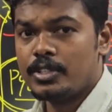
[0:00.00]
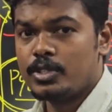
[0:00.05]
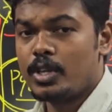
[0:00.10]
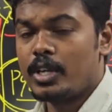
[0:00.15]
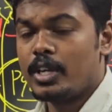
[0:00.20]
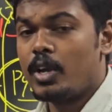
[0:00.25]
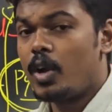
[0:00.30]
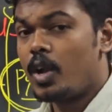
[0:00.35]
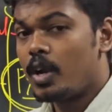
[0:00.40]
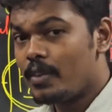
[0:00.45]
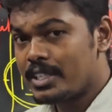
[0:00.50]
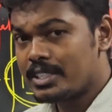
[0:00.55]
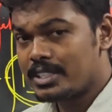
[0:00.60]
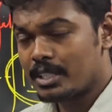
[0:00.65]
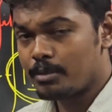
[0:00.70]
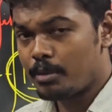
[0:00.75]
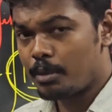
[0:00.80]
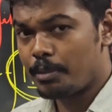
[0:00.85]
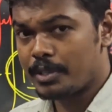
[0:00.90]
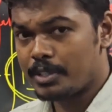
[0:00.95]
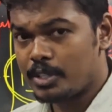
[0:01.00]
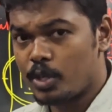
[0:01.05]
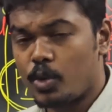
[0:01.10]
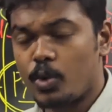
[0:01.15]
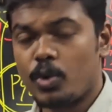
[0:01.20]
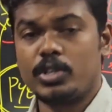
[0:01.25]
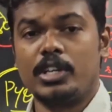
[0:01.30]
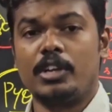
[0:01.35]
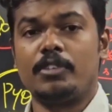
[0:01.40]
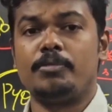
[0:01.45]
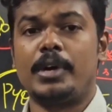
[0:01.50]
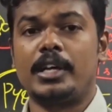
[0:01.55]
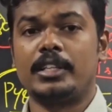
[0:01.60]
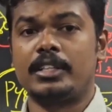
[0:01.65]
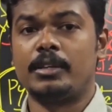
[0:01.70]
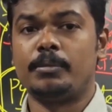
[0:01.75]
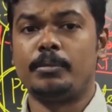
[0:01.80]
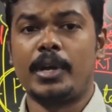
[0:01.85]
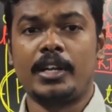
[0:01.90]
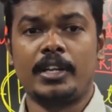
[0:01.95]
So I always remember the quote of
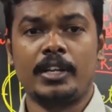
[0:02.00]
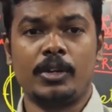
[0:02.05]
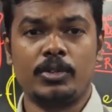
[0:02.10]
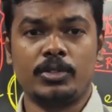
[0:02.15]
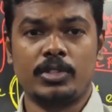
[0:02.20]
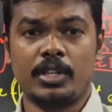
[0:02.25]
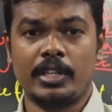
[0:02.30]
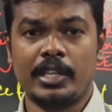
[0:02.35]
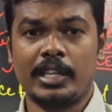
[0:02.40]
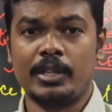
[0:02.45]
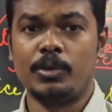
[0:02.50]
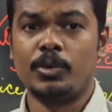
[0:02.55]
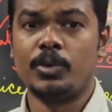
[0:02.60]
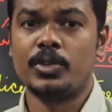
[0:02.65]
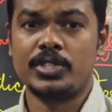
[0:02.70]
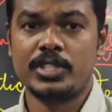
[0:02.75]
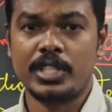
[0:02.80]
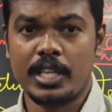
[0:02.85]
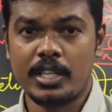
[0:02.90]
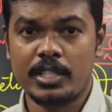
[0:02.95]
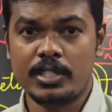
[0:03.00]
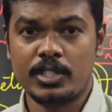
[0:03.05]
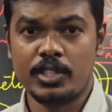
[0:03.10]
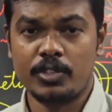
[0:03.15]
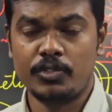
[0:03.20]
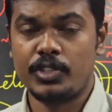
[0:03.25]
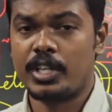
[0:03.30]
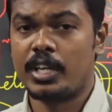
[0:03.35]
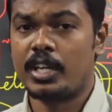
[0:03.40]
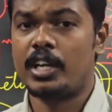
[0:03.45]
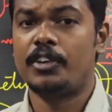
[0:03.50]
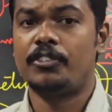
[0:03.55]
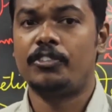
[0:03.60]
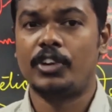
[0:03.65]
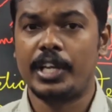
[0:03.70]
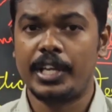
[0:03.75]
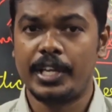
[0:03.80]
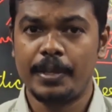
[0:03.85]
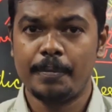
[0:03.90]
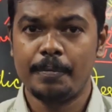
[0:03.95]
Martin Luther King, who says, if you cannot
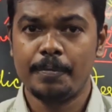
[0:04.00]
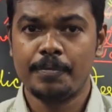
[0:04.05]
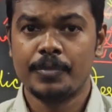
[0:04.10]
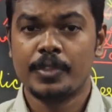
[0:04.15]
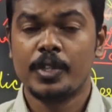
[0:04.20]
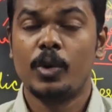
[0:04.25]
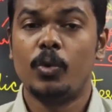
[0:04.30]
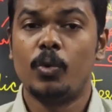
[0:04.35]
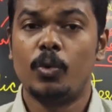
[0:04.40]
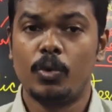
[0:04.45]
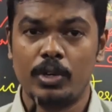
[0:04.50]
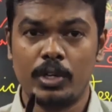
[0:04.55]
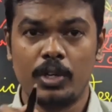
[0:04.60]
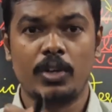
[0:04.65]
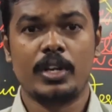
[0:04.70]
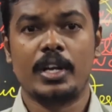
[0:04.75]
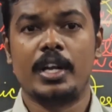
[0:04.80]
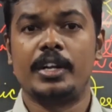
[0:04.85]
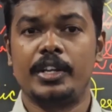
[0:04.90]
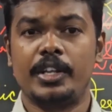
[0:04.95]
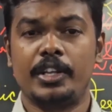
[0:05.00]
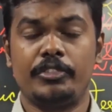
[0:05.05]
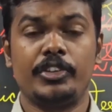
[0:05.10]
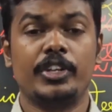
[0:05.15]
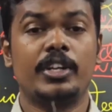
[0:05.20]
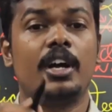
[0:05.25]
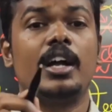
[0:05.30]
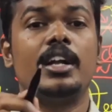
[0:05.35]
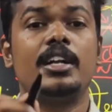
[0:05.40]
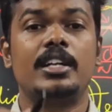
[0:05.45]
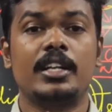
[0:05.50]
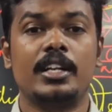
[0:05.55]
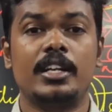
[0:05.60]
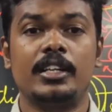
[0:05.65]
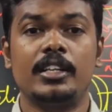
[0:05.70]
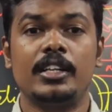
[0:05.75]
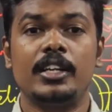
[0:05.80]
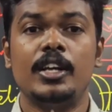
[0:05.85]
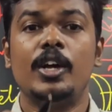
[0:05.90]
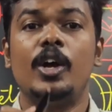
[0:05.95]
fly, no, run. If you can't
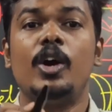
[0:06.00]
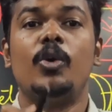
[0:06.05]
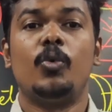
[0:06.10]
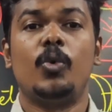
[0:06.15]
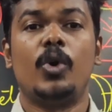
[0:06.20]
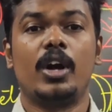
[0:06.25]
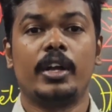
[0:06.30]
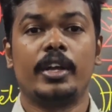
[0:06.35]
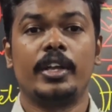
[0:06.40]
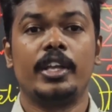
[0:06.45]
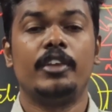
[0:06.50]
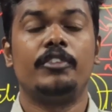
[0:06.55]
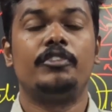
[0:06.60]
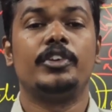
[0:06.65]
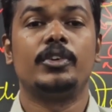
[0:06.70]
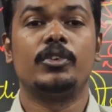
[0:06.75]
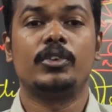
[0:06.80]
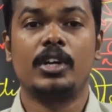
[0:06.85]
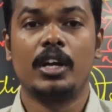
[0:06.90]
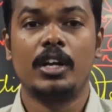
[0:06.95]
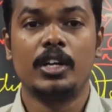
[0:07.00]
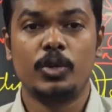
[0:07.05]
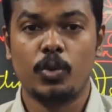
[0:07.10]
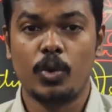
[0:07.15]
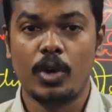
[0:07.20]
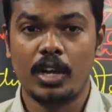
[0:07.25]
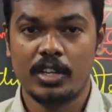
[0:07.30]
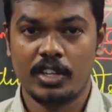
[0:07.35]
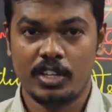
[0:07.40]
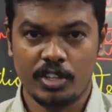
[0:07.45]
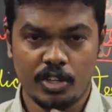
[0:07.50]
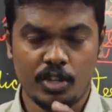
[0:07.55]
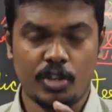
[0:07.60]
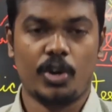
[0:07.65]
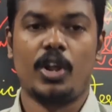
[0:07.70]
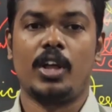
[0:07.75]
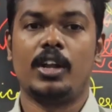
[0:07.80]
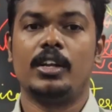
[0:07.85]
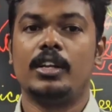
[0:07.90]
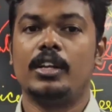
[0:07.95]
run, walk. If you can't walk,
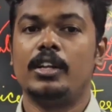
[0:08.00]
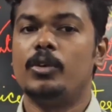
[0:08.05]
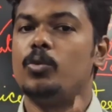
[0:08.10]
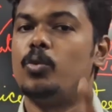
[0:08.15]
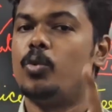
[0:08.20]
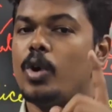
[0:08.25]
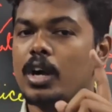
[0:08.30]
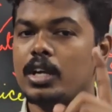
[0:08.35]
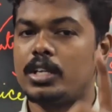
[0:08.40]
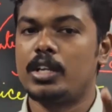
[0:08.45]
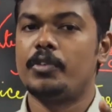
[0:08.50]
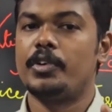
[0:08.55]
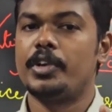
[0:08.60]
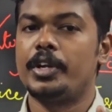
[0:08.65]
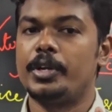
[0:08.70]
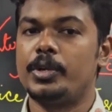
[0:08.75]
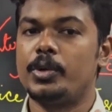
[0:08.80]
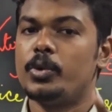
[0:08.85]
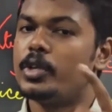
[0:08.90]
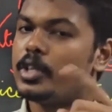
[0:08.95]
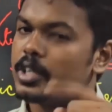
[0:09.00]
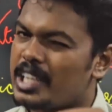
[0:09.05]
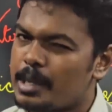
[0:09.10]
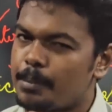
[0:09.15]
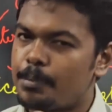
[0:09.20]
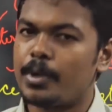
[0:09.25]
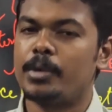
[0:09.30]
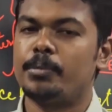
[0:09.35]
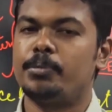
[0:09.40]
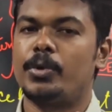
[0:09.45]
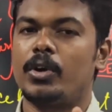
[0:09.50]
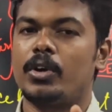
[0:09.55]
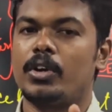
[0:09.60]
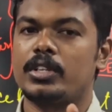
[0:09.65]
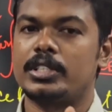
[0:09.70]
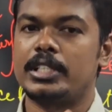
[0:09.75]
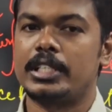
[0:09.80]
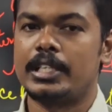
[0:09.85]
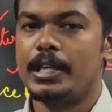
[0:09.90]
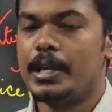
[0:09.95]
crawl. Whatever you do, you keep on
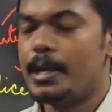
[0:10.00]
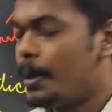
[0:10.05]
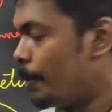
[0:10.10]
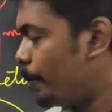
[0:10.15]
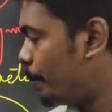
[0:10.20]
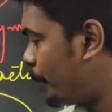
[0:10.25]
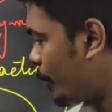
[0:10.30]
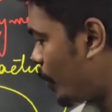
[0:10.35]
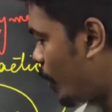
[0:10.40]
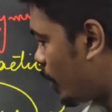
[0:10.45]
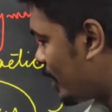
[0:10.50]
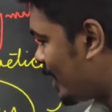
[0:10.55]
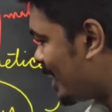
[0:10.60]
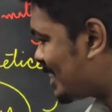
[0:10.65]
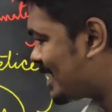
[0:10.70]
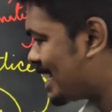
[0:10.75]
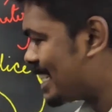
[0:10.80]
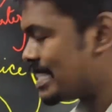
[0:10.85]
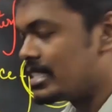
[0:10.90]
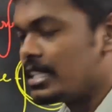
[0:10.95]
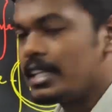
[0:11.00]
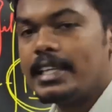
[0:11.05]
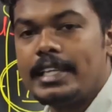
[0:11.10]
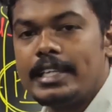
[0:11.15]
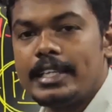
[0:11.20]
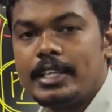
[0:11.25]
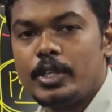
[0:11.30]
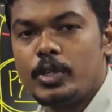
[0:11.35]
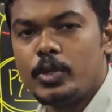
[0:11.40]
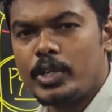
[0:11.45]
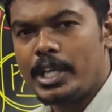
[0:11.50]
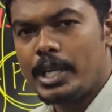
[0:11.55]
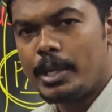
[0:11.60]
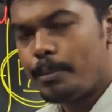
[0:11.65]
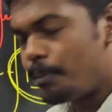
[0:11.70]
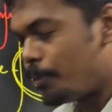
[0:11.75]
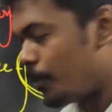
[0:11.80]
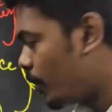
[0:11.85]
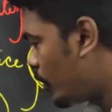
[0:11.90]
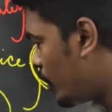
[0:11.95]
progressing. Progress is the key. You
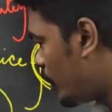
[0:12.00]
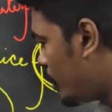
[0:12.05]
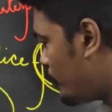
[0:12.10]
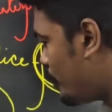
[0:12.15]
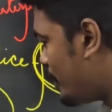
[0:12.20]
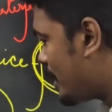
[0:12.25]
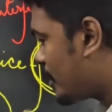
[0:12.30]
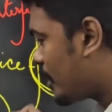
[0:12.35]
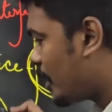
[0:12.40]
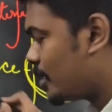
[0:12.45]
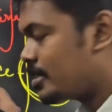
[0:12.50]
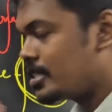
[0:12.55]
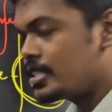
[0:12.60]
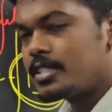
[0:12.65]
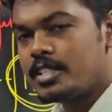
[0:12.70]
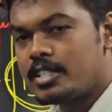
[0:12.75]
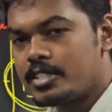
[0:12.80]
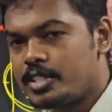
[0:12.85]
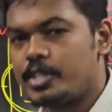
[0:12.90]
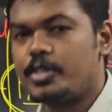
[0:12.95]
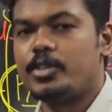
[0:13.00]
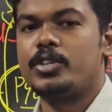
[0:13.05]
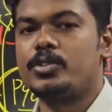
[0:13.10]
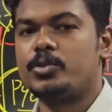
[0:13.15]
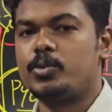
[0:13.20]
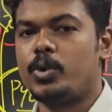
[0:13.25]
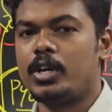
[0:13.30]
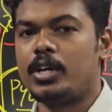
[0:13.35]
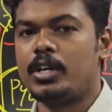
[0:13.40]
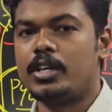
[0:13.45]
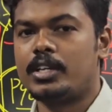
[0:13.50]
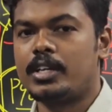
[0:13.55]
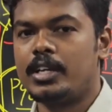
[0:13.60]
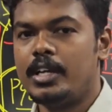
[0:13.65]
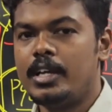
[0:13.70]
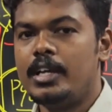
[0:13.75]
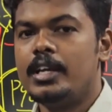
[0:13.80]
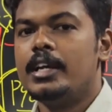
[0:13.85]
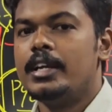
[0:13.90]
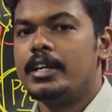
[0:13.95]
keep on, be consistent in your
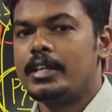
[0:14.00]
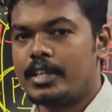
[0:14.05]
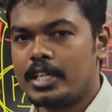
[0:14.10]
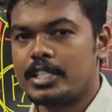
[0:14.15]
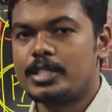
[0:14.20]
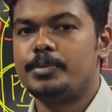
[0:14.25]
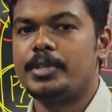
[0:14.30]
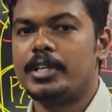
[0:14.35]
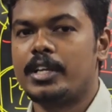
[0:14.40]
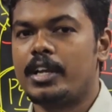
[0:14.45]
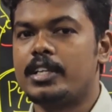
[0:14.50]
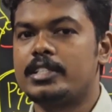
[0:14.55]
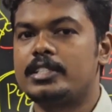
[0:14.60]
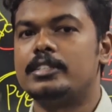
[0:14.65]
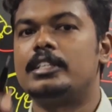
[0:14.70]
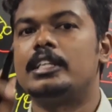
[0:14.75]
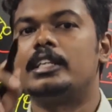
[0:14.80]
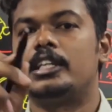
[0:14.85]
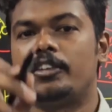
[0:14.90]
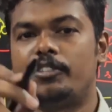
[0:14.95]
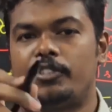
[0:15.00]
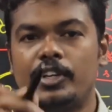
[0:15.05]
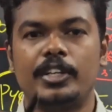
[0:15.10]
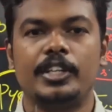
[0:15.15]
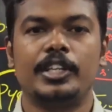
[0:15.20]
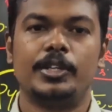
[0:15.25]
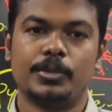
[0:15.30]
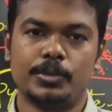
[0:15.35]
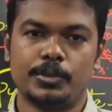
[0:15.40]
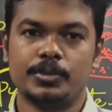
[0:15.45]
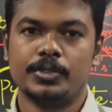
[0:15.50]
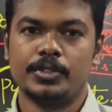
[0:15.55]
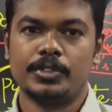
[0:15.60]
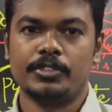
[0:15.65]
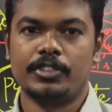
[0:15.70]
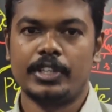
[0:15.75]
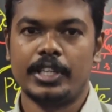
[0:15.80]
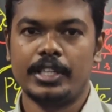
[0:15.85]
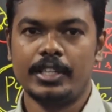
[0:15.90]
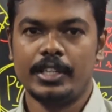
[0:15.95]
work. Trust me, guys, it will definitely do.
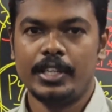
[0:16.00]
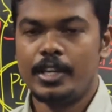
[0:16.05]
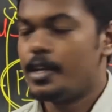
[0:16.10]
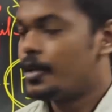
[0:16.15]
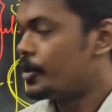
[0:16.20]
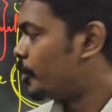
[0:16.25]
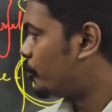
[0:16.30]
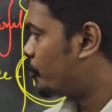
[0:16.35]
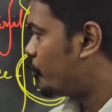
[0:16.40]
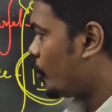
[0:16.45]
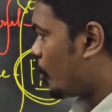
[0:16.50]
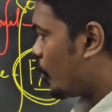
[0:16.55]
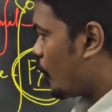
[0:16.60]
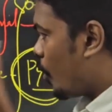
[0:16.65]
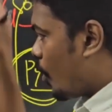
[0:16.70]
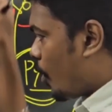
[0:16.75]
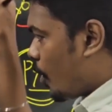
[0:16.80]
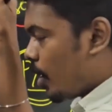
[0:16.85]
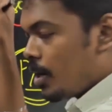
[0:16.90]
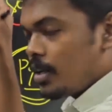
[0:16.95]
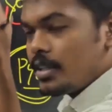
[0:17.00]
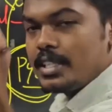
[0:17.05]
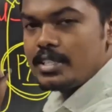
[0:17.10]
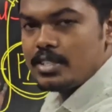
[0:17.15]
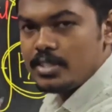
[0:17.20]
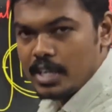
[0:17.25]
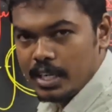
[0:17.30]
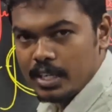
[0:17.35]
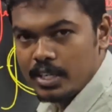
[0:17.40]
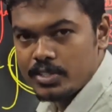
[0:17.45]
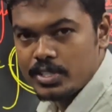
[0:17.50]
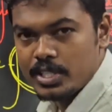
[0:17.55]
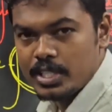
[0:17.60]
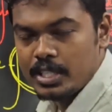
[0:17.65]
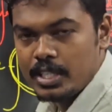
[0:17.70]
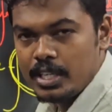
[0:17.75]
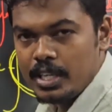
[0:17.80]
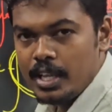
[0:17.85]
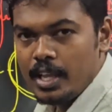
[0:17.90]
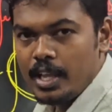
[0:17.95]
Fine. You follow all this
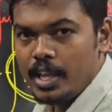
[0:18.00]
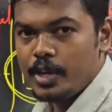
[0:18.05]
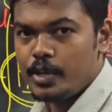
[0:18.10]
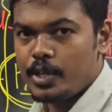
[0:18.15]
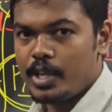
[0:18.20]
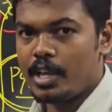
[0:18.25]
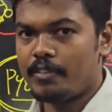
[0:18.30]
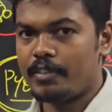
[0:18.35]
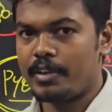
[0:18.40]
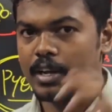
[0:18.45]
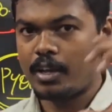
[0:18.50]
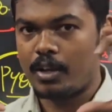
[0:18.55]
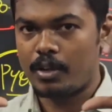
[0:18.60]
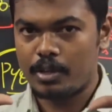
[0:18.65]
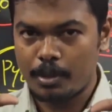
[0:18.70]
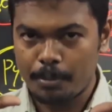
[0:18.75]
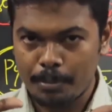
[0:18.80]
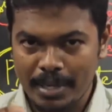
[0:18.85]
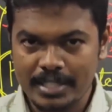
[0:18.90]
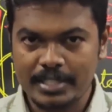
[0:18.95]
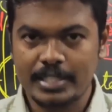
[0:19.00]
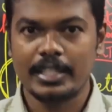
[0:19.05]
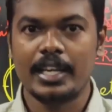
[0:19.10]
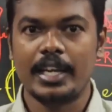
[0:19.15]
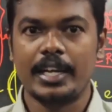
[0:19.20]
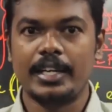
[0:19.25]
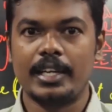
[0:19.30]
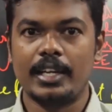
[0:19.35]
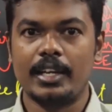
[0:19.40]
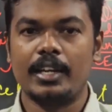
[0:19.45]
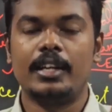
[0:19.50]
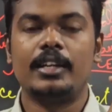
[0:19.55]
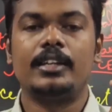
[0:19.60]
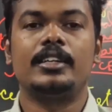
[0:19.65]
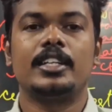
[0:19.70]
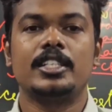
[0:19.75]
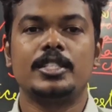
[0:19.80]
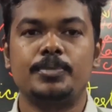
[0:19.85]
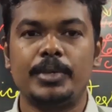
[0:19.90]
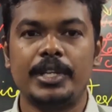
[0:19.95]
strategy and you have a basic idea.
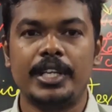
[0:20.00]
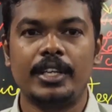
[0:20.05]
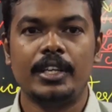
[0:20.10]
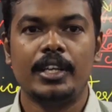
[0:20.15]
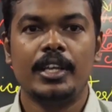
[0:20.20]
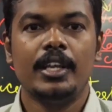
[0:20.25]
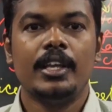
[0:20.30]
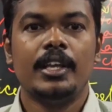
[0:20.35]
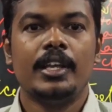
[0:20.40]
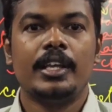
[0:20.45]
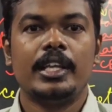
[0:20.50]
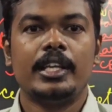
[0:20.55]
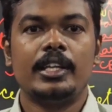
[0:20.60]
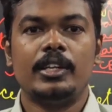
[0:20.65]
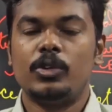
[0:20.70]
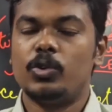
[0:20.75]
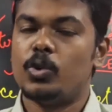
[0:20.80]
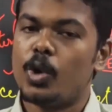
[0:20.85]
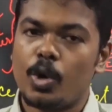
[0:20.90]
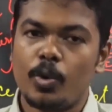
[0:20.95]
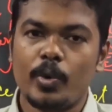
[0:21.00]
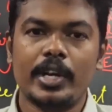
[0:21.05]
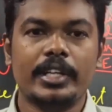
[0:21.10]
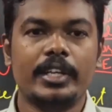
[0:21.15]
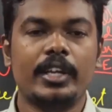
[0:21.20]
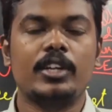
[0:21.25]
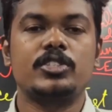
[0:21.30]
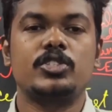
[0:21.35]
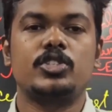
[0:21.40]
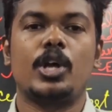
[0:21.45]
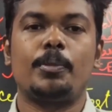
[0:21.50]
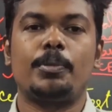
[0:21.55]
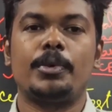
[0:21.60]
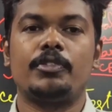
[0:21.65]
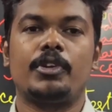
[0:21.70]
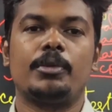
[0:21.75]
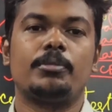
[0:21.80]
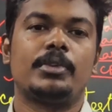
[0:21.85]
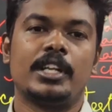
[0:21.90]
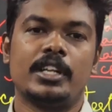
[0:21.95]
Trust me, no one can stop
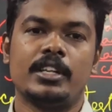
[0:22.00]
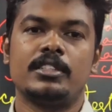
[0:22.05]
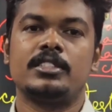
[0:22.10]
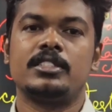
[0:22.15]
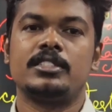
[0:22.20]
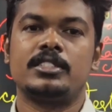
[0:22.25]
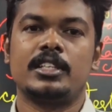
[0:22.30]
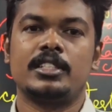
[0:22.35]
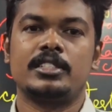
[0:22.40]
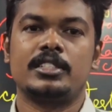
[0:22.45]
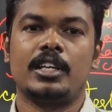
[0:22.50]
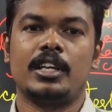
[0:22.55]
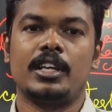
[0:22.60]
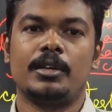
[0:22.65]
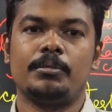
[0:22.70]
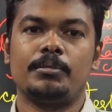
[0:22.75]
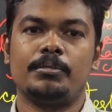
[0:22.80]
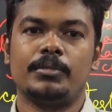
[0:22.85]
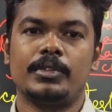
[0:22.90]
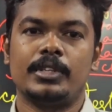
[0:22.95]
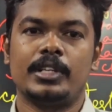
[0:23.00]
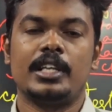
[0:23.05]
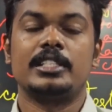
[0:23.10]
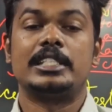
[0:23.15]
you from clearing this exam.